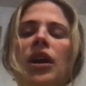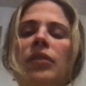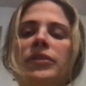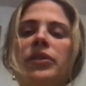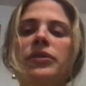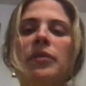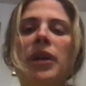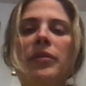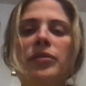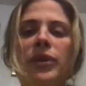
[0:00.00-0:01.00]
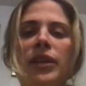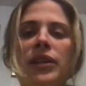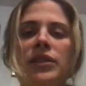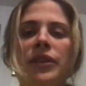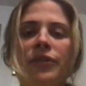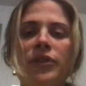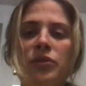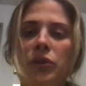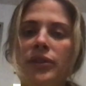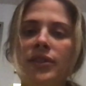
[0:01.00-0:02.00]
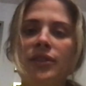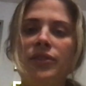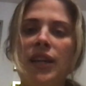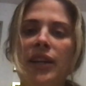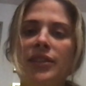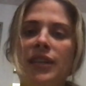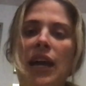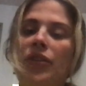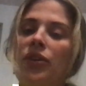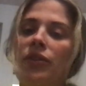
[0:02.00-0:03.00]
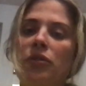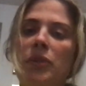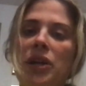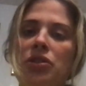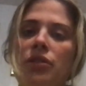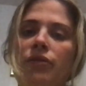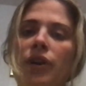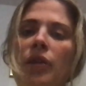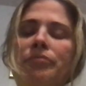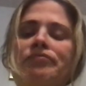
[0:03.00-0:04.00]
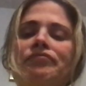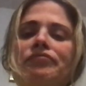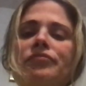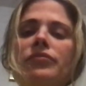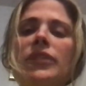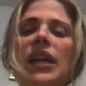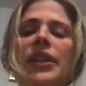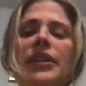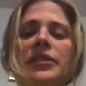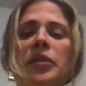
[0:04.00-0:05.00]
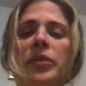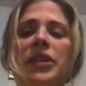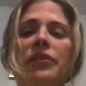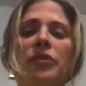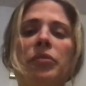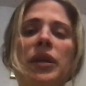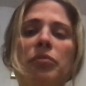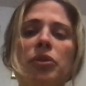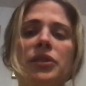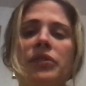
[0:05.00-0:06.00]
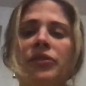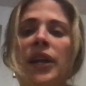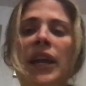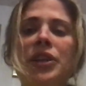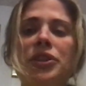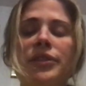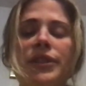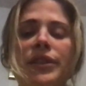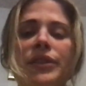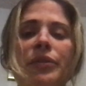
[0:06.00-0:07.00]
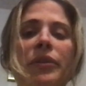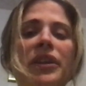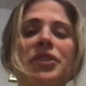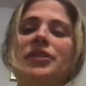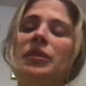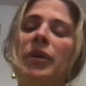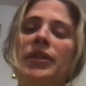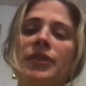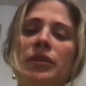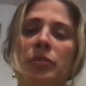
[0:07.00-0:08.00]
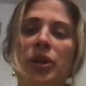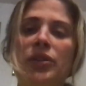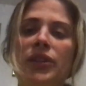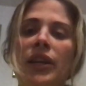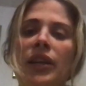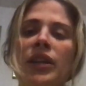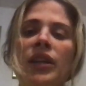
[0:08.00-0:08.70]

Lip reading: So sometimes we need different sources of data to gather information from. And these can be different people, different agencies. It really just depends on the person.